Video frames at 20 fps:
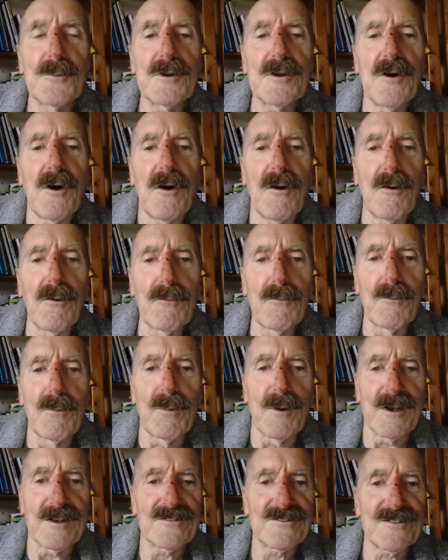you will
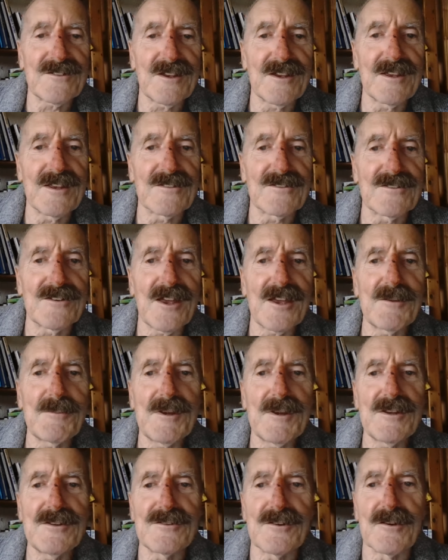always see his
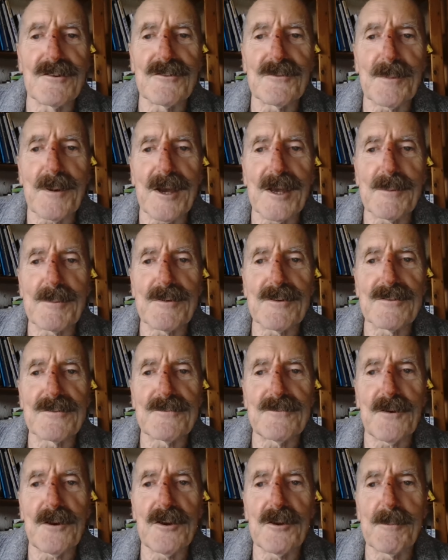name in newspapers
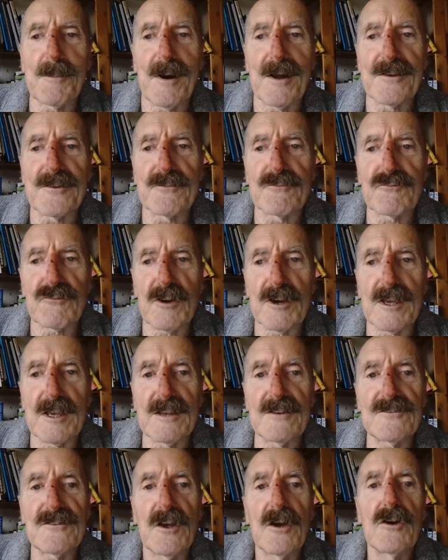followed by the
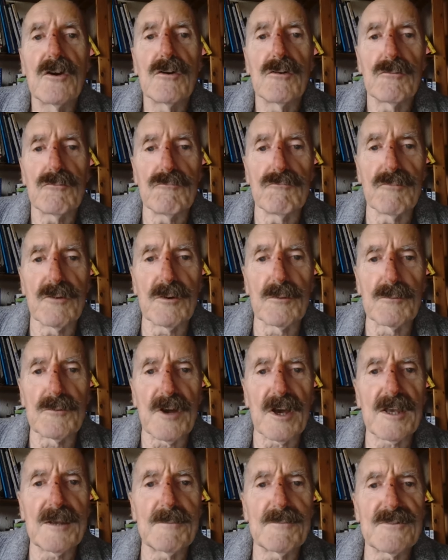phrase, real
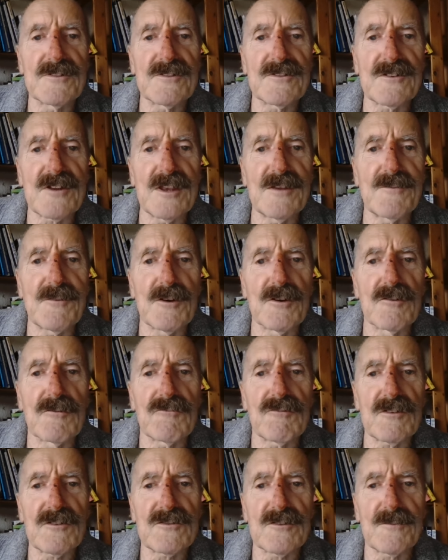name Stephen
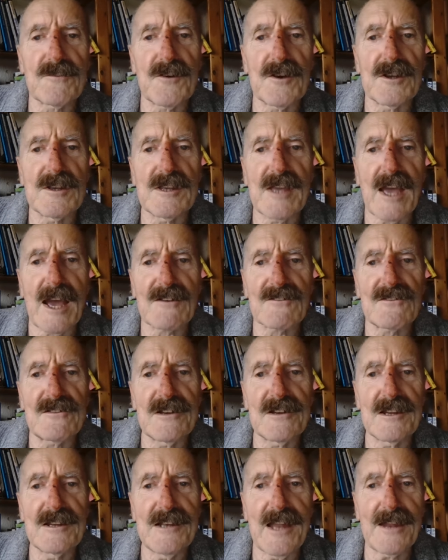Christopher
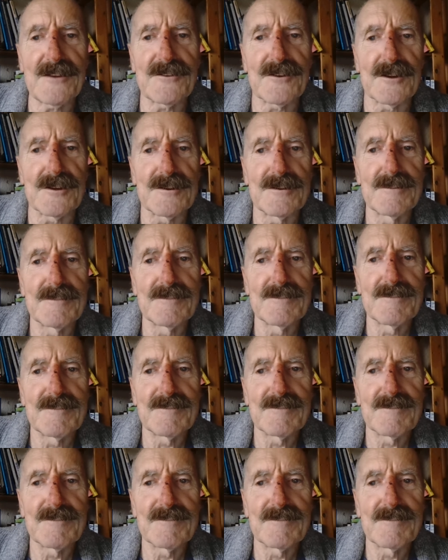Yaxley Lennon.